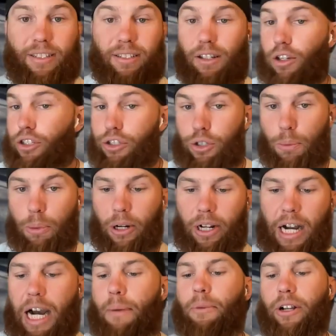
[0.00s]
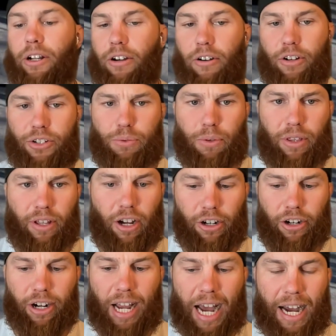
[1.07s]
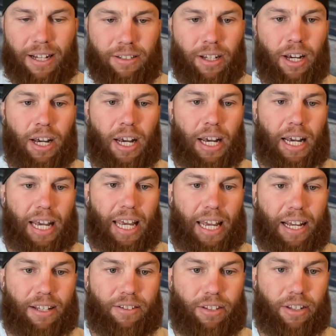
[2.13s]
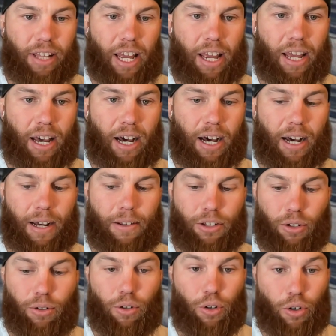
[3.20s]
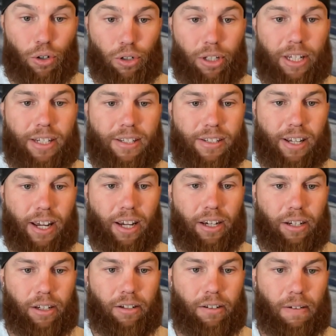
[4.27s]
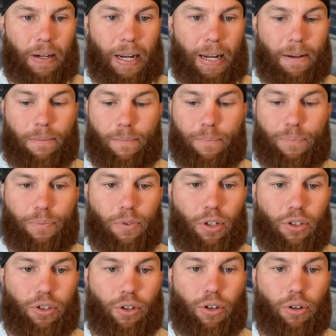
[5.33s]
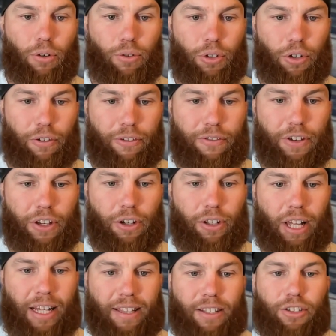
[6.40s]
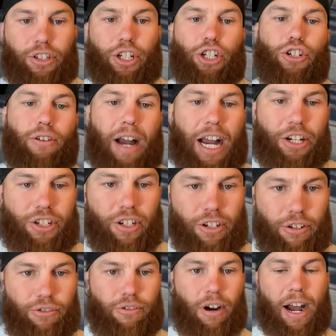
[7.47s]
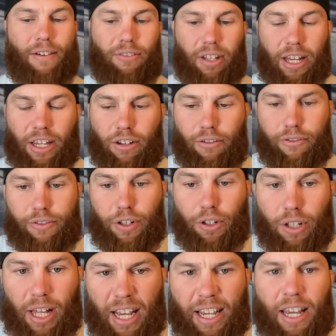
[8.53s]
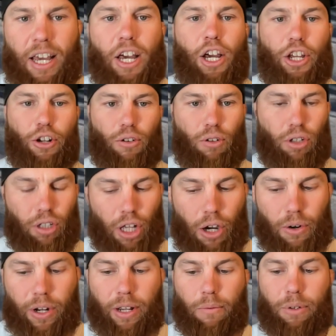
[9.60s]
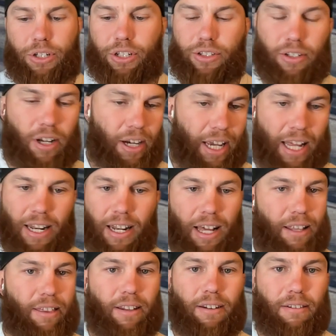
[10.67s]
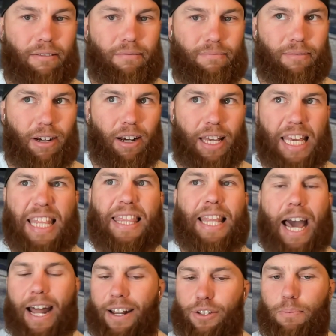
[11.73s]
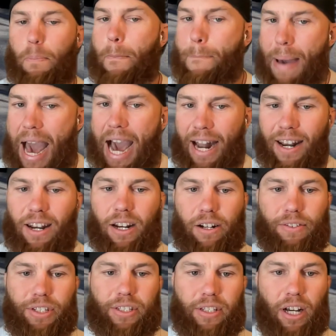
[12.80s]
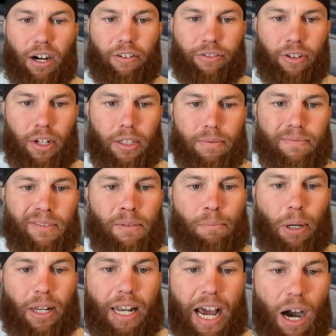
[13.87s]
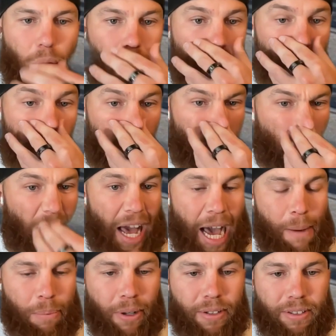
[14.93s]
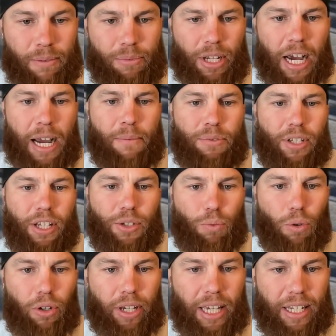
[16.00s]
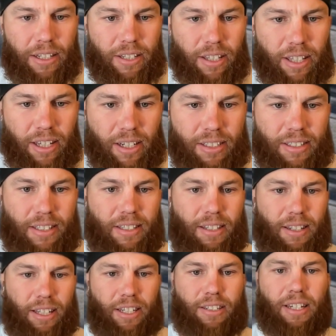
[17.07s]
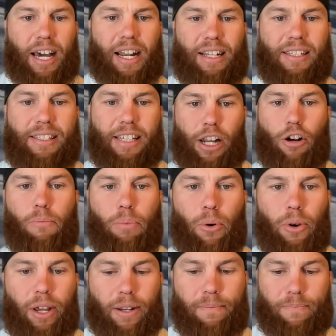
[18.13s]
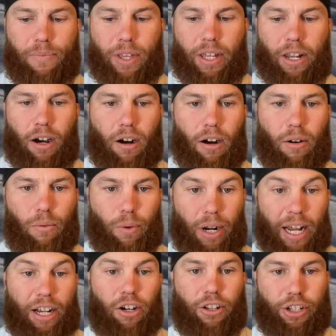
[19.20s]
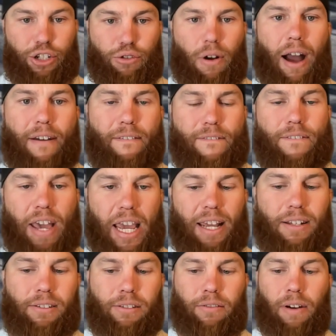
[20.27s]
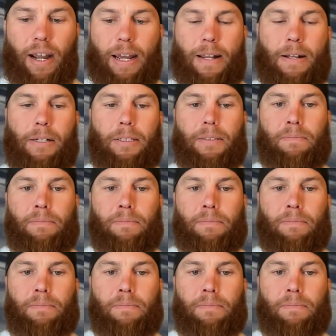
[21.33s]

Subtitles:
This is a super common occurrence with younger guys, is they you'll early sync, right? So you'll feel like this contraction in your drive leg. You'll feel like you're loading, which is, again, nothing in that is bad in and of itself. But now what will happen sometimes is we'll get to this kind of center point in our, what I call the drive phase, right?